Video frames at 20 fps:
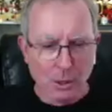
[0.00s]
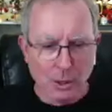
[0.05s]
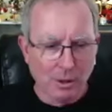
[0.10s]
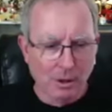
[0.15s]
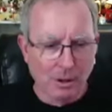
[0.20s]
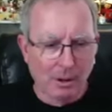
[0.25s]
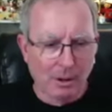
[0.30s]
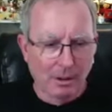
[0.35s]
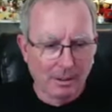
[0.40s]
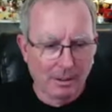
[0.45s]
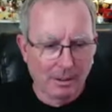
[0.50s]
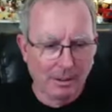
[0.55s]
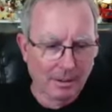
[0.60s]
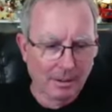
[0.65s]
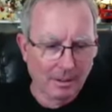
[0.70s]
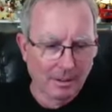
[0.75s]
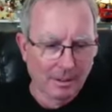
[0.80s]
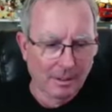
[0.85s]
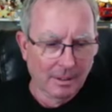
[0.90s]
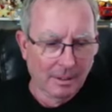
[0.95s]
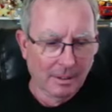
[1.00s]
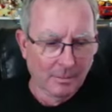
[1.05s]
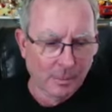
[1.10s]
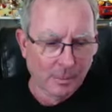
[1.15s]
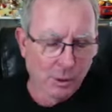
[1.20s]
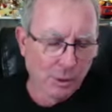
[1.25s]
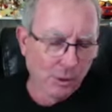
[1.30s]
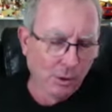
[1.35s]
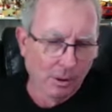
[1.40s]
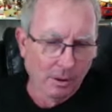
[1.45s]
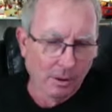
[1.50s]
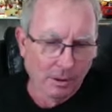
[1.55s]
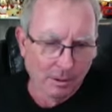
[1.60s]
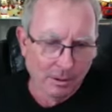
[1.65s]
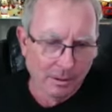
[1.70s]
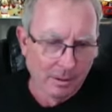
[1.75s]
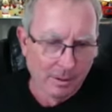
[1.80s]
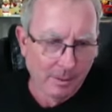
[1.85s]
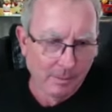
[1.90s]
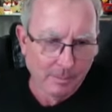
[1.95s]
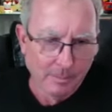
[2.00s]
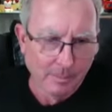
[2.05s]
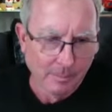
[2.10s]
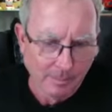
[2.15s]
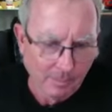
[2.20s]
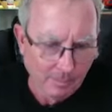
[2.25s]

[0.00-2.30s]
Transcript: we sure. Relegated sure. in the.